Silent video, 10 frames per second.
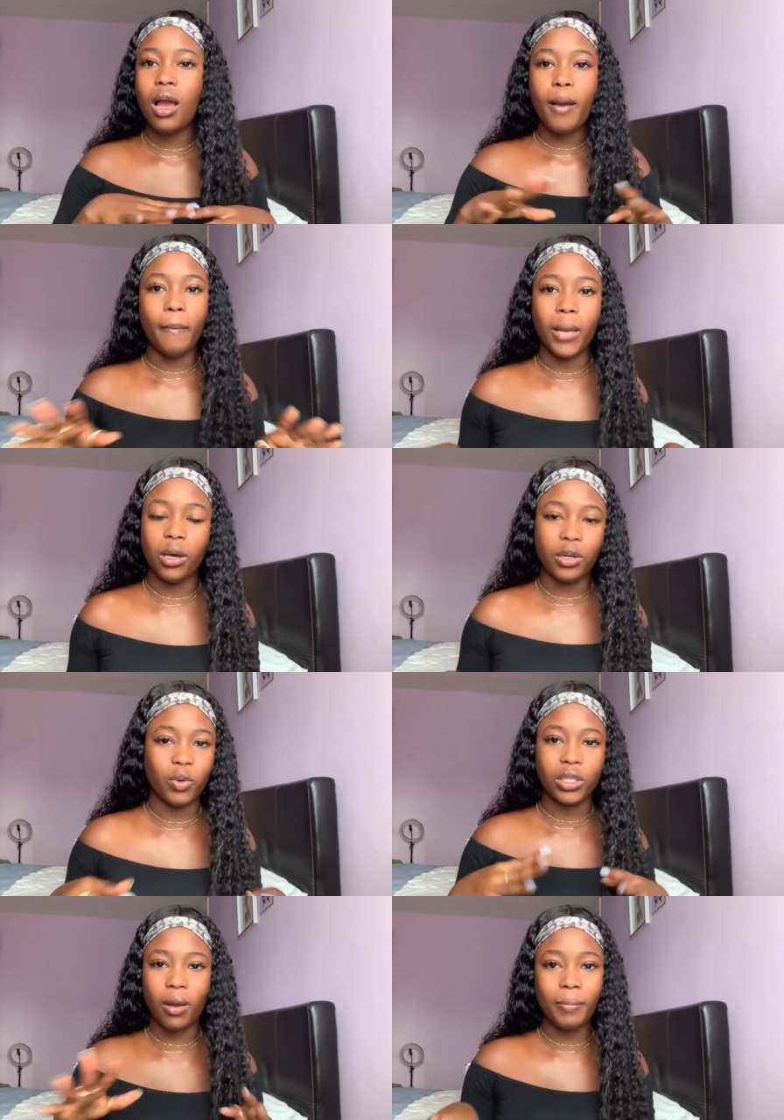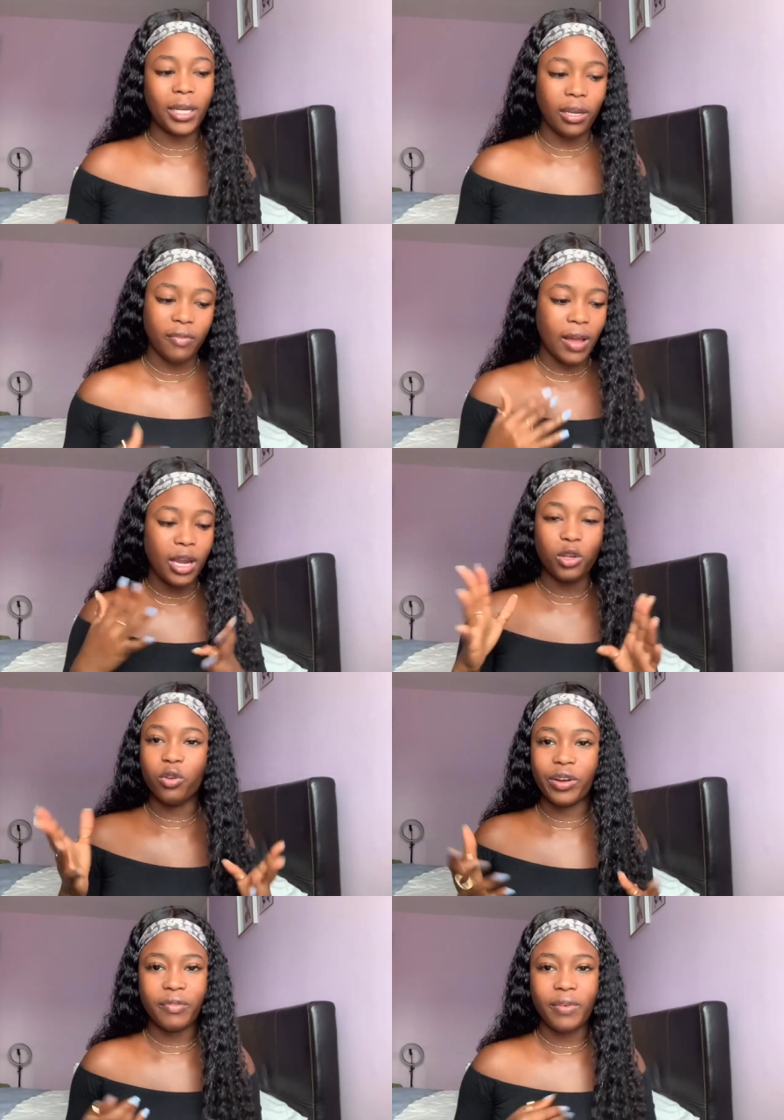blood was completely fine,
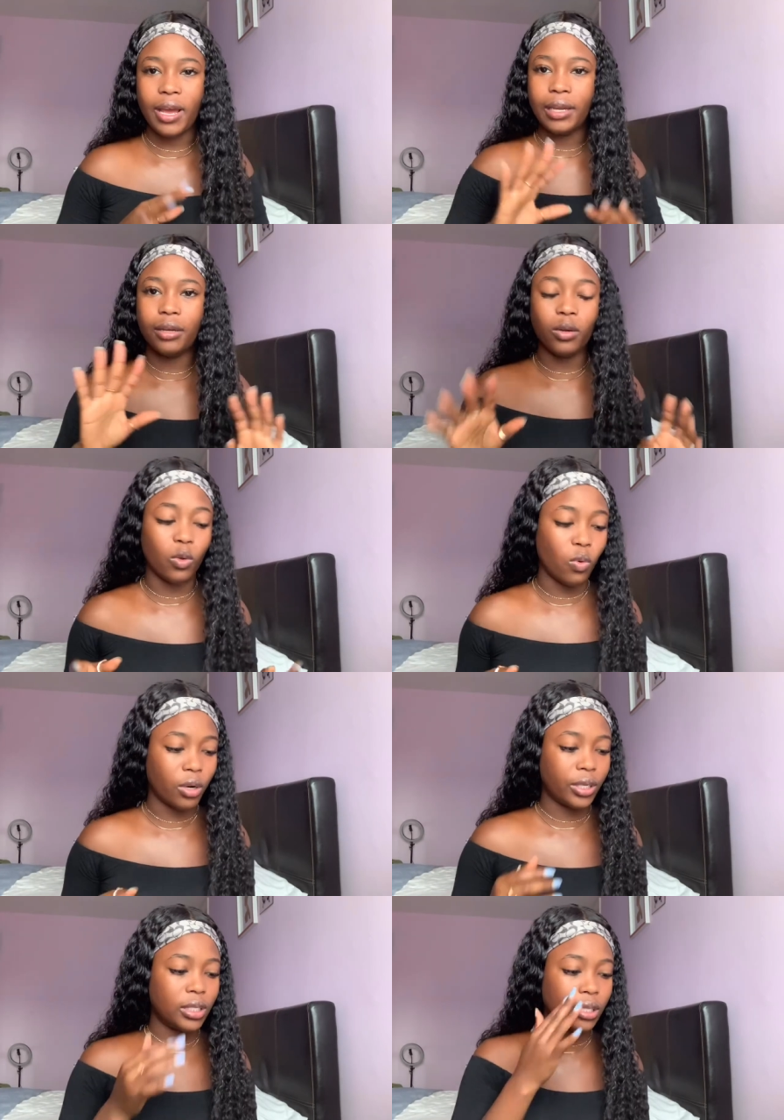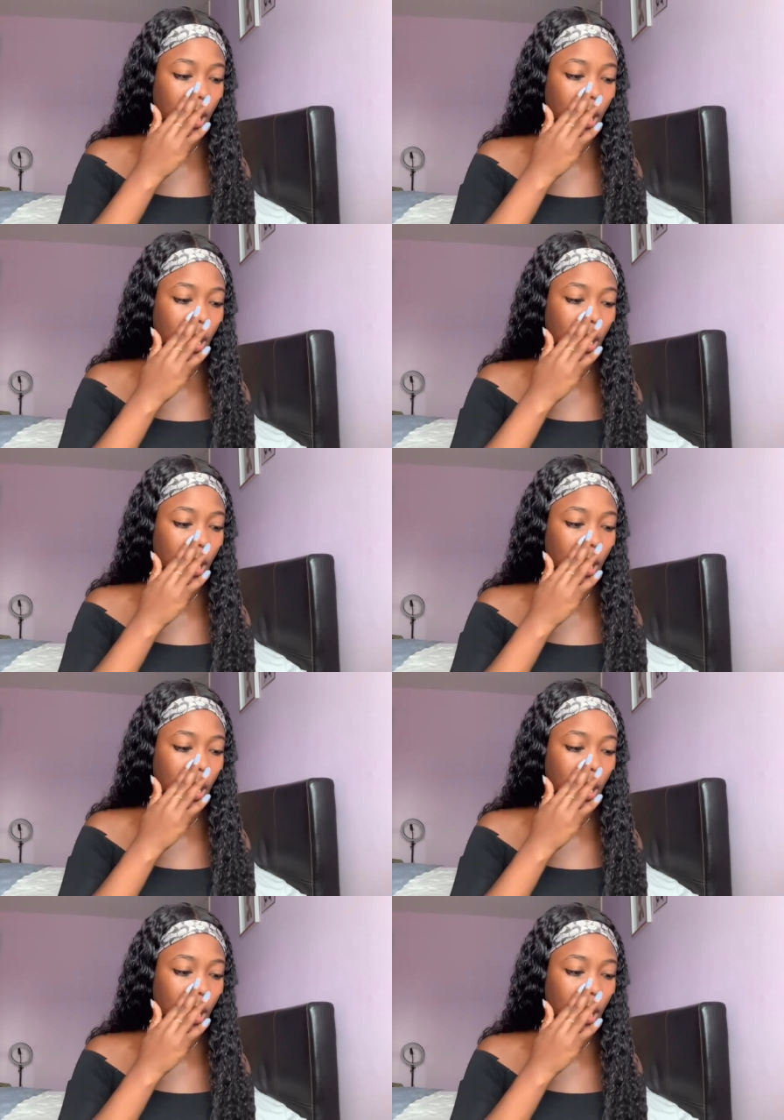urine fine, no worries.